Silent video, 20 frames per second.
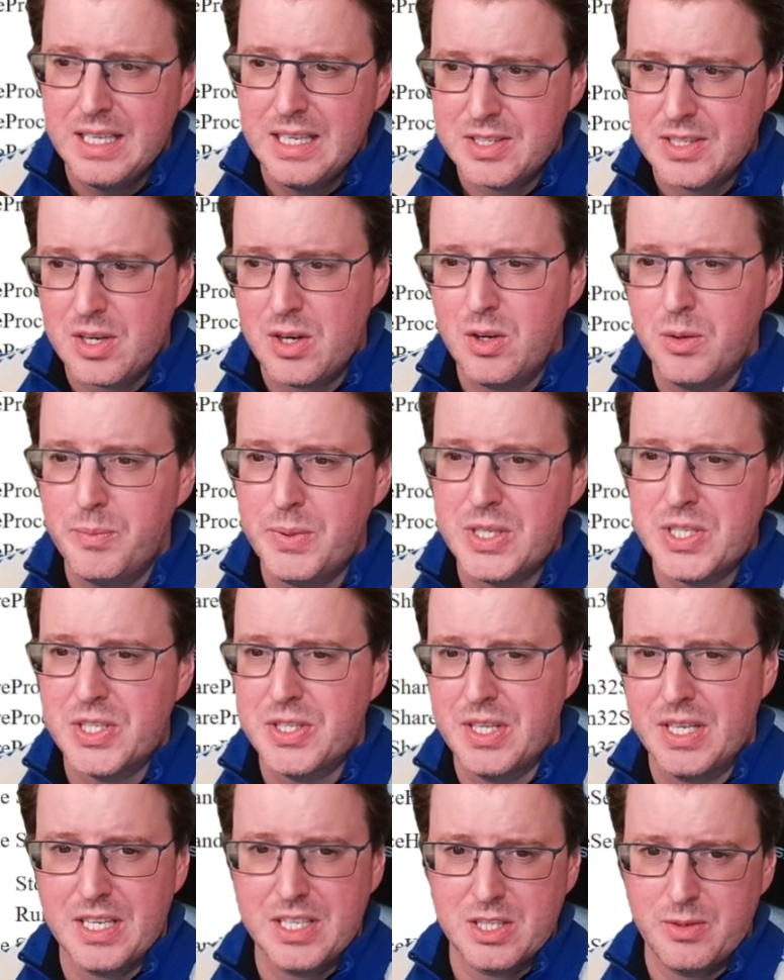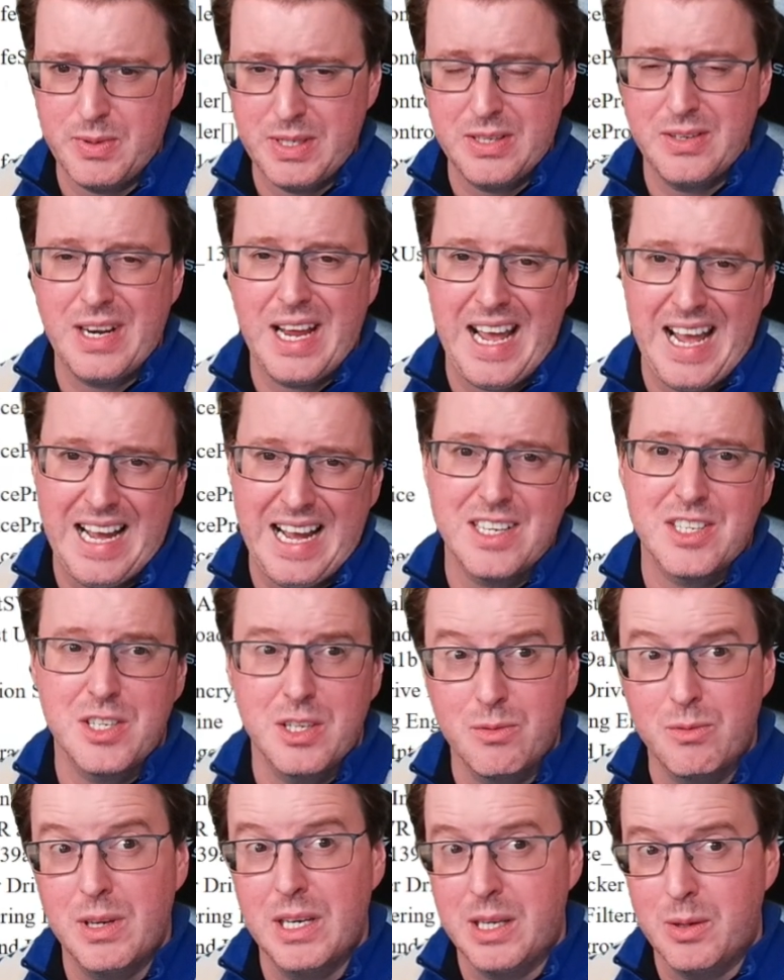There's a whole bunch of things that we don't
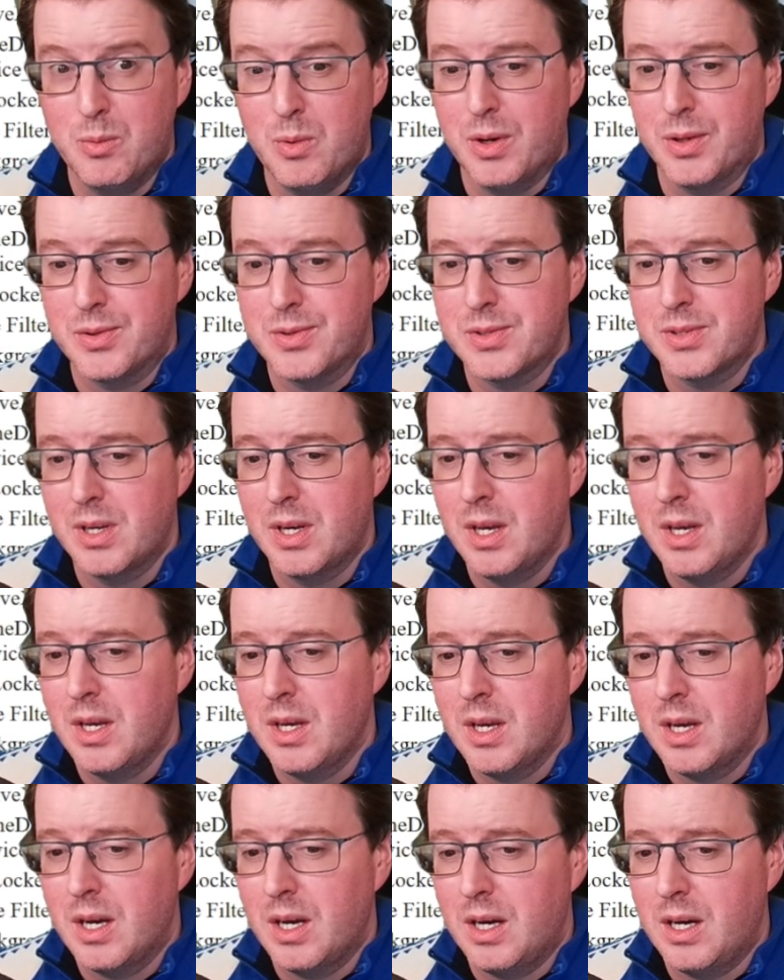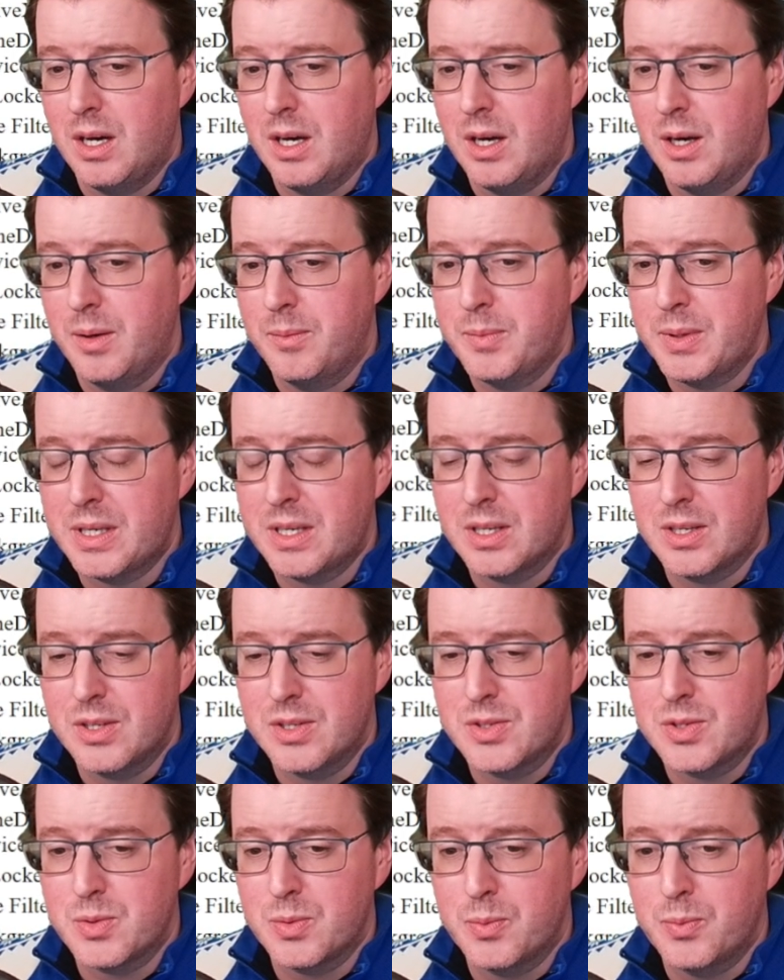actually really want because